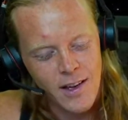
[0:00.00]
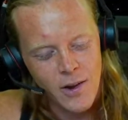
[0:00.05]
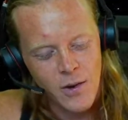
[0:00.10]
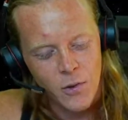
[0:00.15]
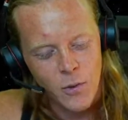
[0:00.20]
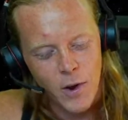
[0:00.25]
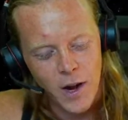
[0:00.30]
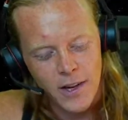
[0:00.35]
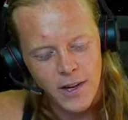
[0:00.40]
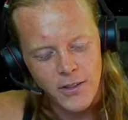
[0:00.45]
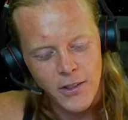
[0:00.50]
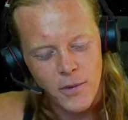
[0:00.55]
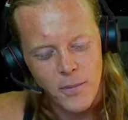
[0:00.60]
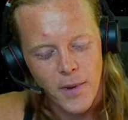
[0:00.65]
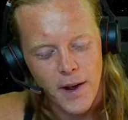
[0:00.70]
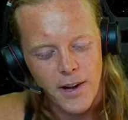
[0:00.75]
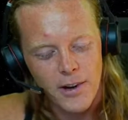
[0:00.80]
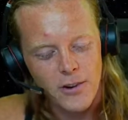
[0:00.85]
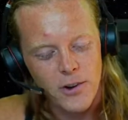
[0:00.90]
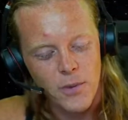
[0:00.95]
Why did the
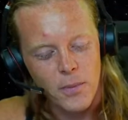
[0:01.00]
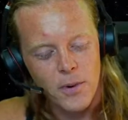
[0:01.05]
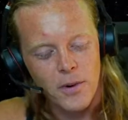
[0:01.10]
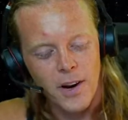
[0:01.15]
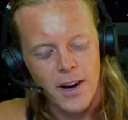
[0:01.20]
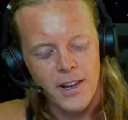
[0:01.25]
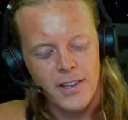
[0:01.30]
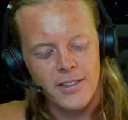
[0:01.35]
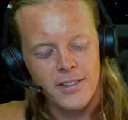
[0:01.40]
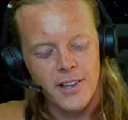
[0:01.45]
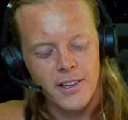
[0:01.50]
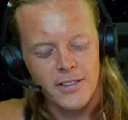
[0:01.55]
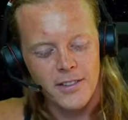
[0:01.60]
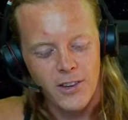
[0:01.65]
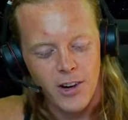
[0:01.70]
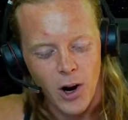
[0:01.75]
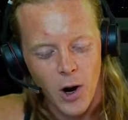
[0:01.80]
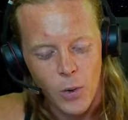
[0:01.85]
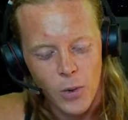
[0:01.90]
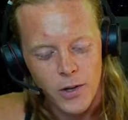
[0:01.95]

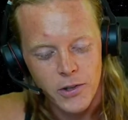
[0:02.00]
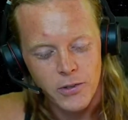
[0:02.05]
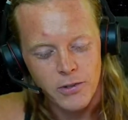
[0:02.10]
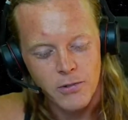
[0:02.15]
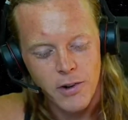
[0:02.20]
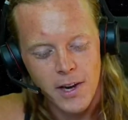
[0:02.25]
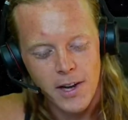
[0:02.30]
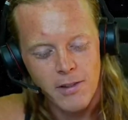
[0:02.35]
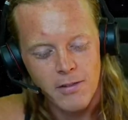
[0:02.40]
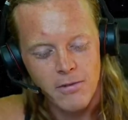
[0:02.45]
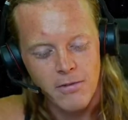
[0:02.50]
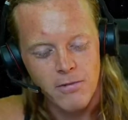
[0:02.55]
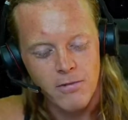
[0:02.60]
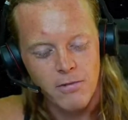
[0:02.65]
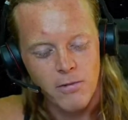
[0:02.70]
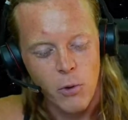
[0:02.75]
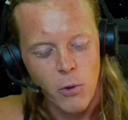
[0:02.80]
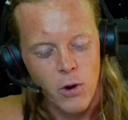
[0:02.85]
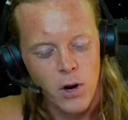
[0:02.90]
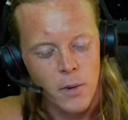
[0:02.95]
microprocessor always write
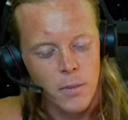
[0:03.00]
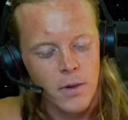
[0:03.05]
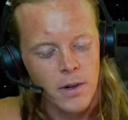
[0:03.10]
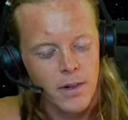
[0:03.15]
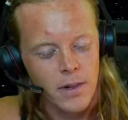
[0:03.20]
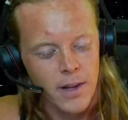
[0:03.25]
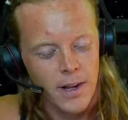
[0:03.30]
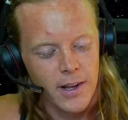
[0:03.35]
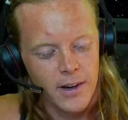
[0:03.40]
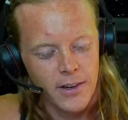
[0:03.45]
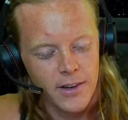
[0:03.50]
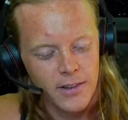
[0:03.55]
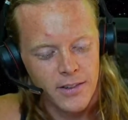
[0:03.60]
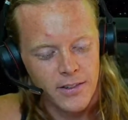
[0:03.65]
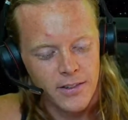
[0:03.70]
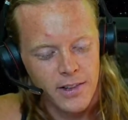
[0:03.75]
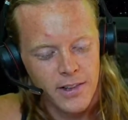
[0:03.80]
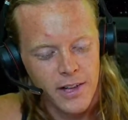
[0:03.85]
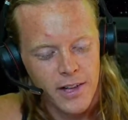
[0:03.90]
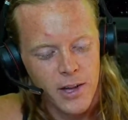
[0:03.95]
form
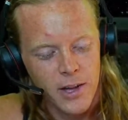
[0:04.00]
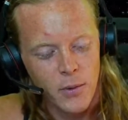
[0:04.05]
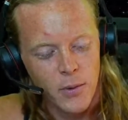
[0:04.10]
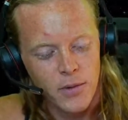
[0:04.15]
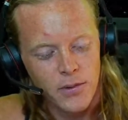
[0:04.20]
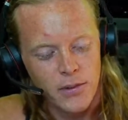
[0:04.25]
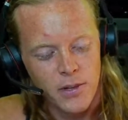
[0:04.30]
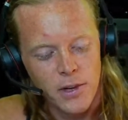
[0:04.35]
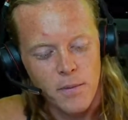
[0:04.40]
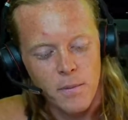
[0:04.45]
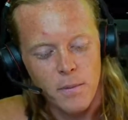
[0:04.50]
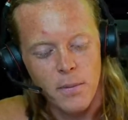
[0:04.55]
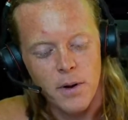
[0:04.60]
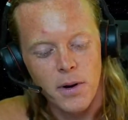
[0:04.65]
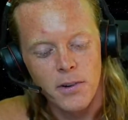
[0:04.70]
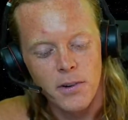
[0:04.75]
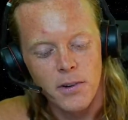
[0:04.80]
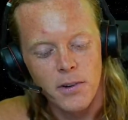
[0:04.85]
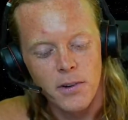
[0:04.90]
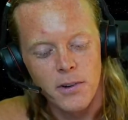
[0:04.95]
letters? It was an
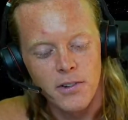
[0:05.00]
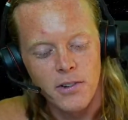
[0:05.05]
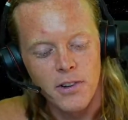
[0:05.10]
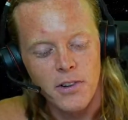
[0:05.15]
impersonal